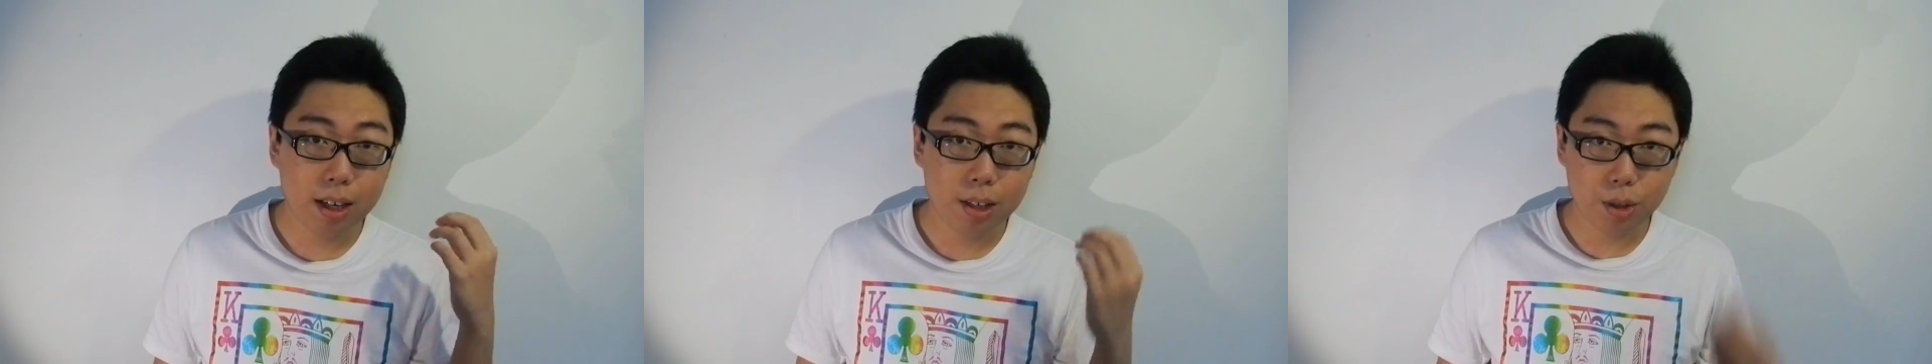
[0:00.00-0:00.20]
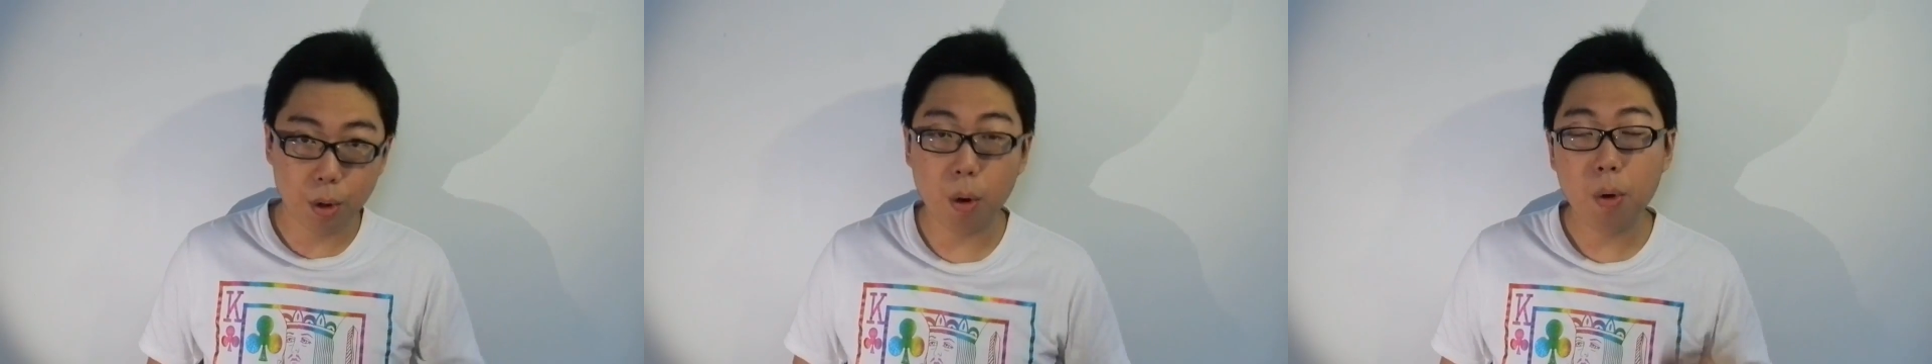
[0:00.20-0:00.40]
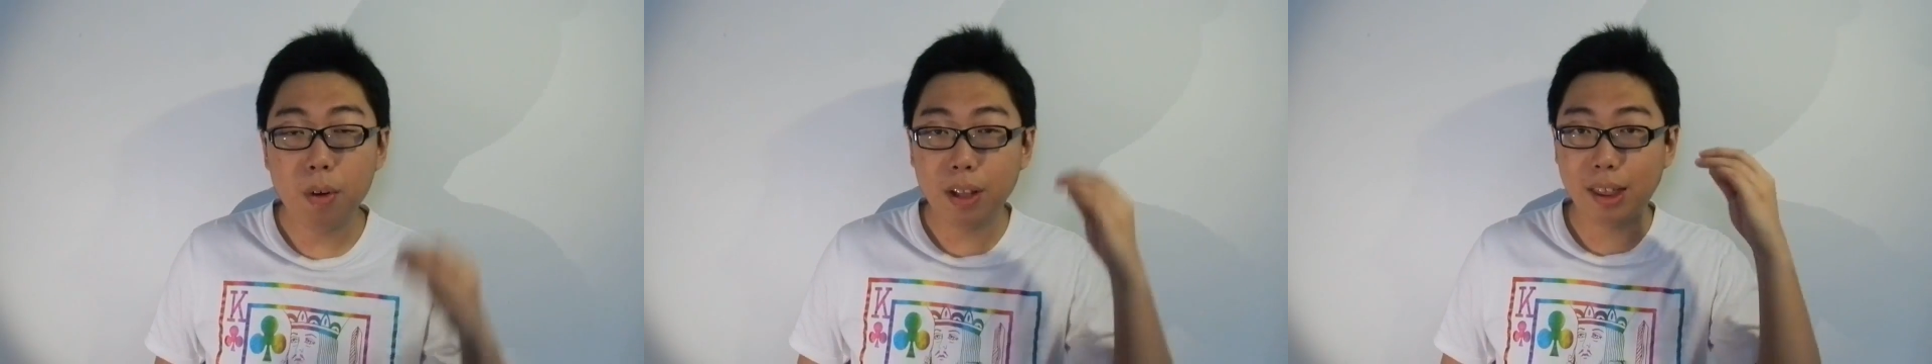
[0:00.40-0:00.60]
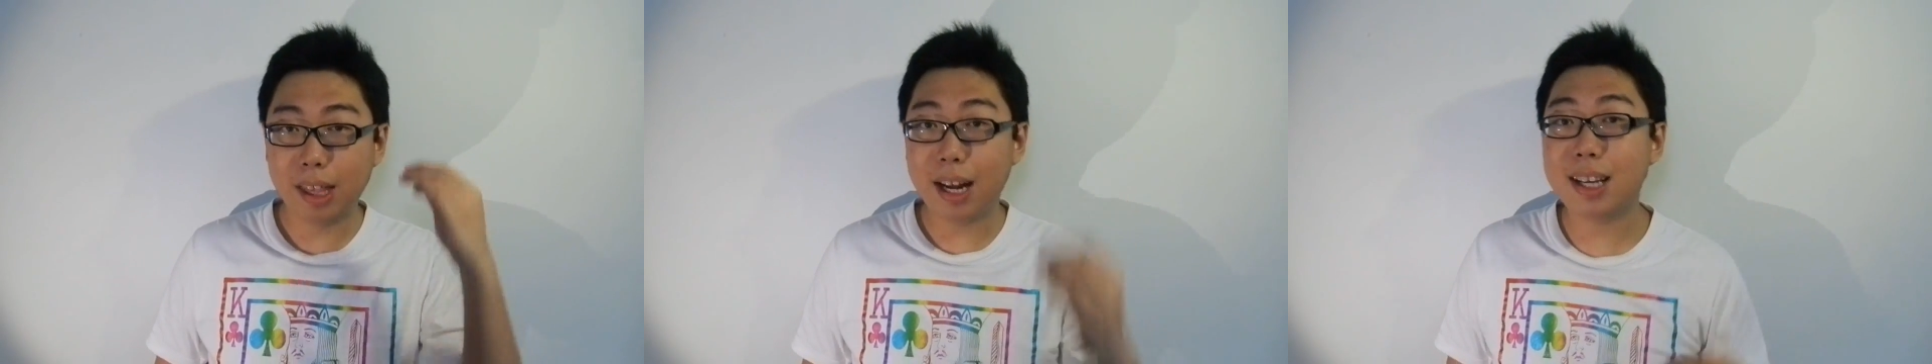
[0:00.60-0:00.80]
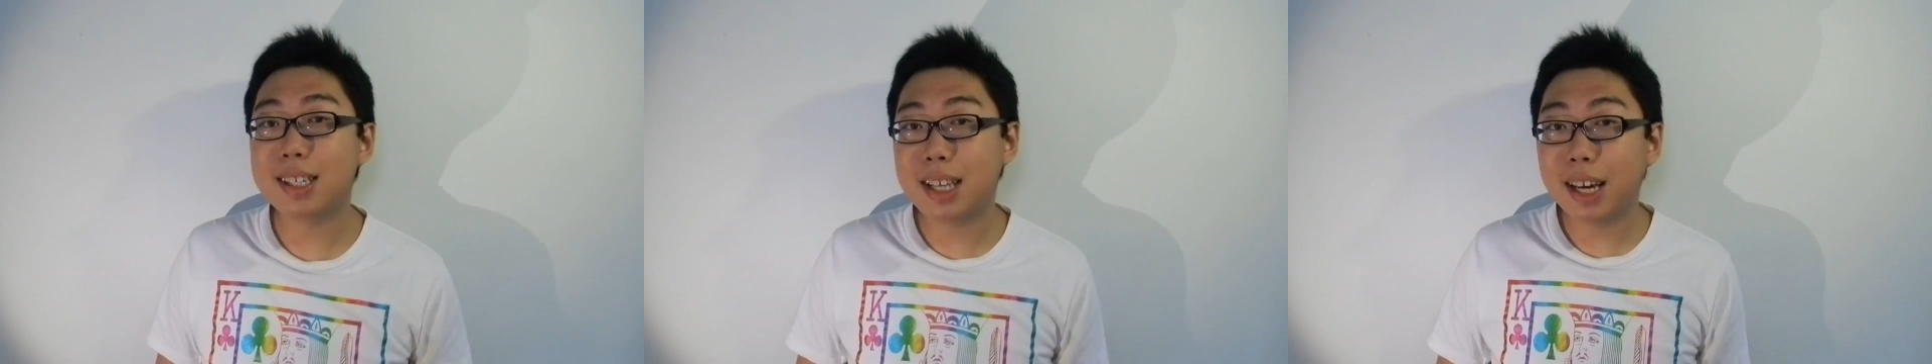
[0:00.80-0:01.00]
So,
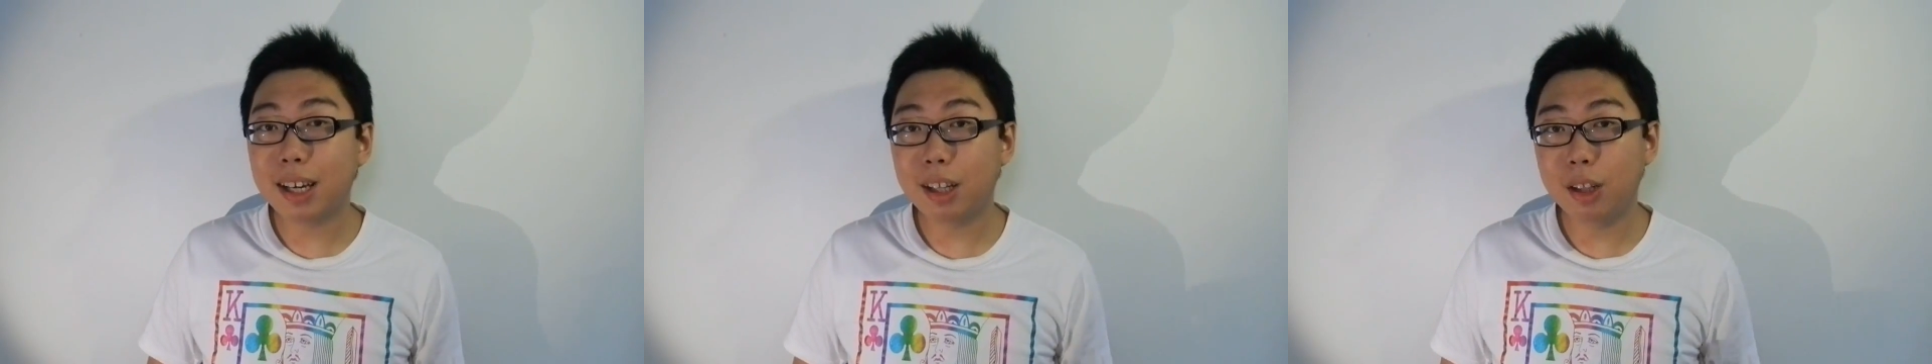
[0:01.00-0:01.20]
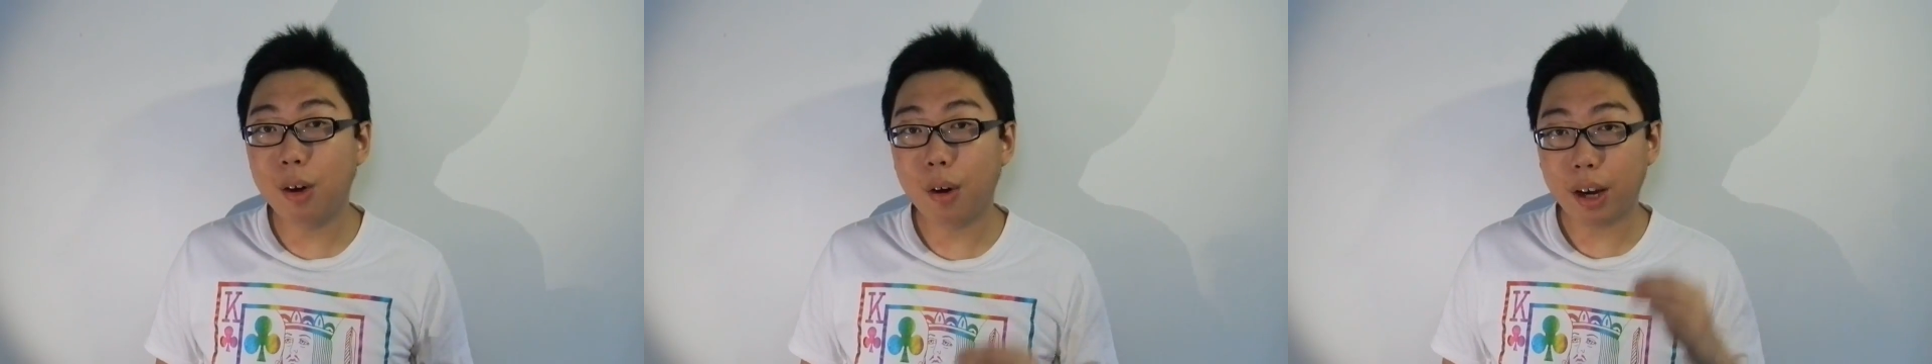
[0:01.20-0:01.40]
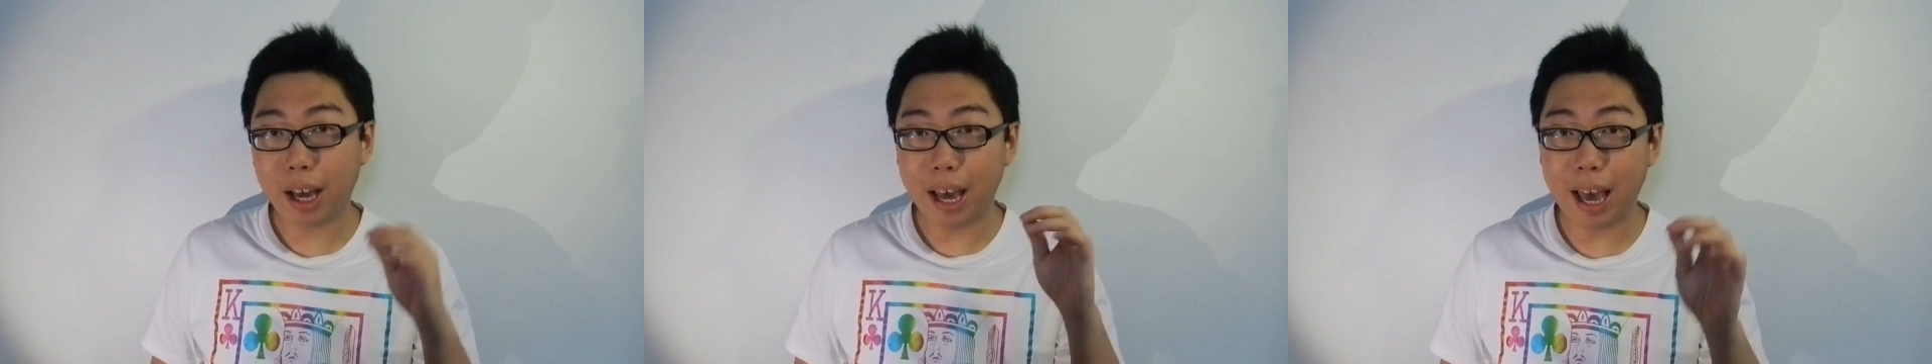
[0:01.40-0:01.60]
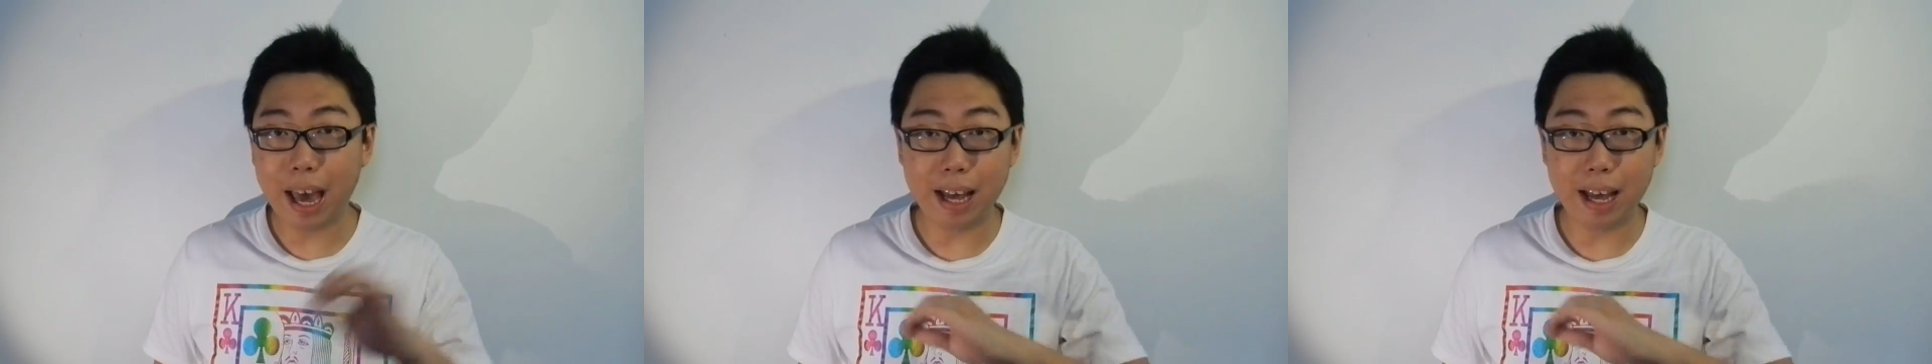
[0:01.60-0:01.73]
let us take a look